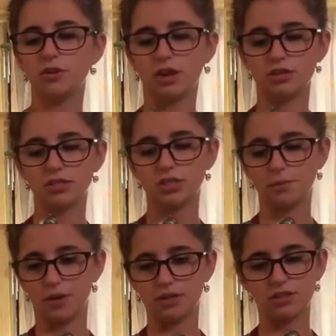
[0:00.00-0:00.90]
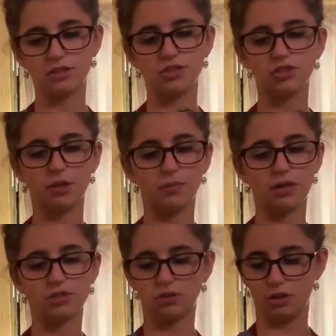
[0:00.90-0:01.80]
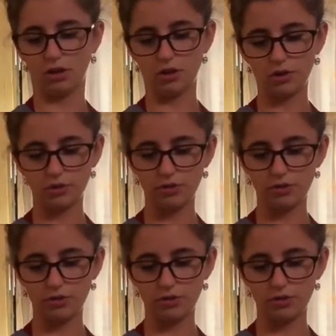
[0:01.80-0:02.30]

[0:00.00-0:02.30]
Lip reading: Honestly, I'm not entirely sure. I bought it so long ago